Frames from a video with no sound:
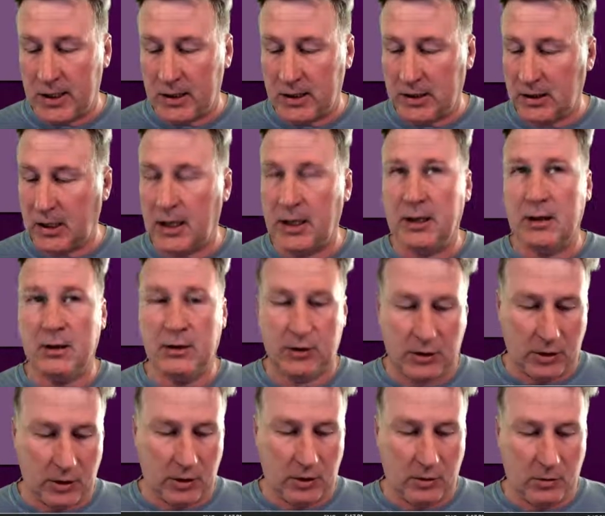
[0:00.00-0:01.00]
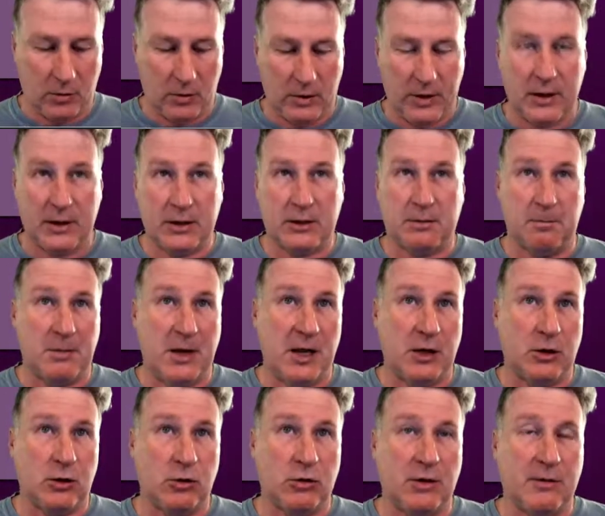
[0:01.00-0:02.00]
site, so it's
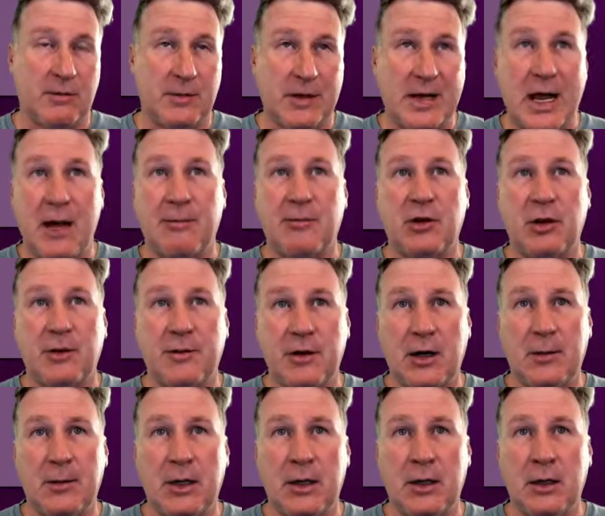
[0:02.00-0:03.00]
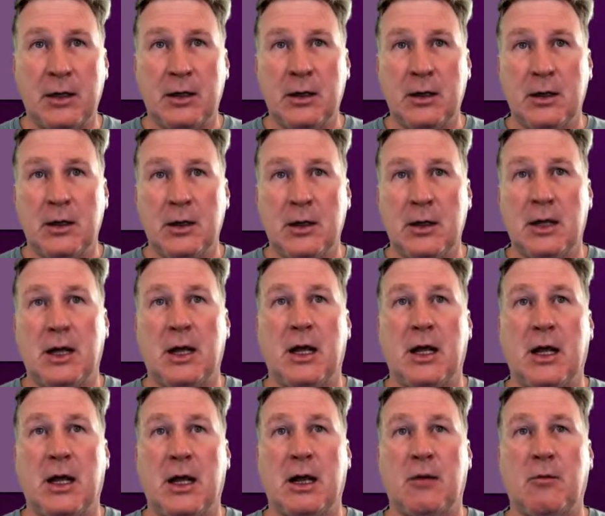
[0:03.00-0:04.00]
menu driven, tab driven,
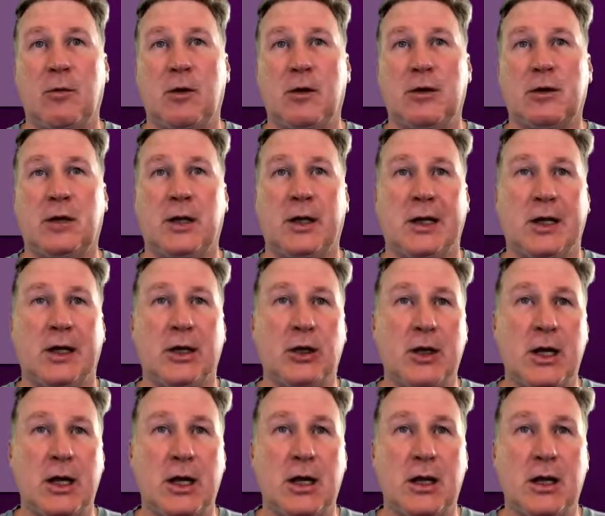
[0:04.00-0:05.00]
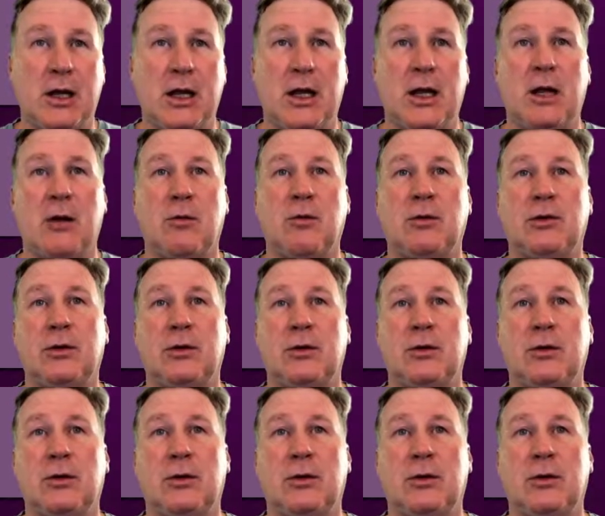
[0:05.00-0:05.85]
and we'll click internet and we'll do